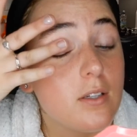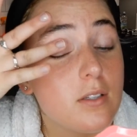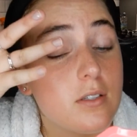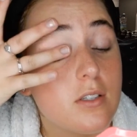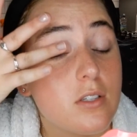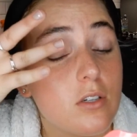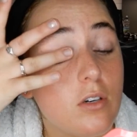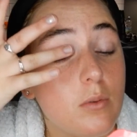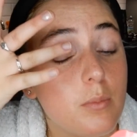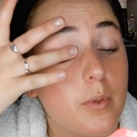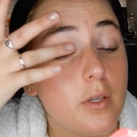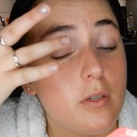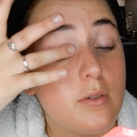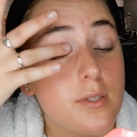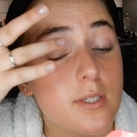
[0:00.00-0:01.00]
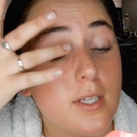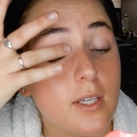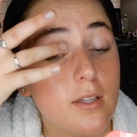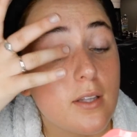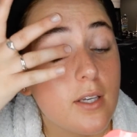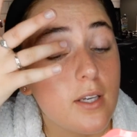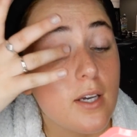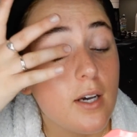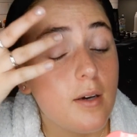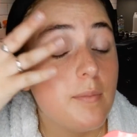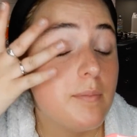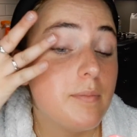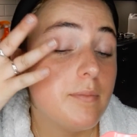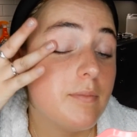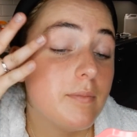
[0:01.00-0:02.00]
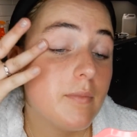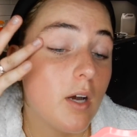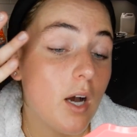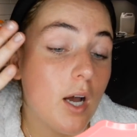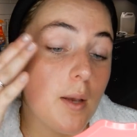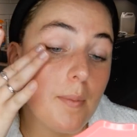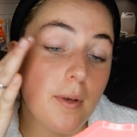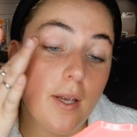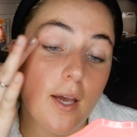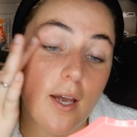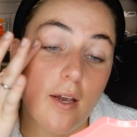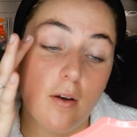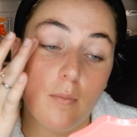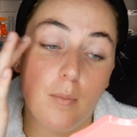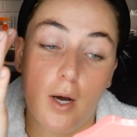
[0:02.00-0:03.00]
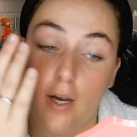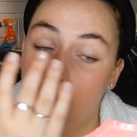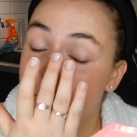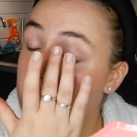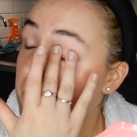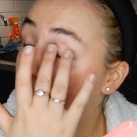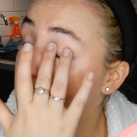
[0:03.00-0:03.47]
stop using the IPA on my own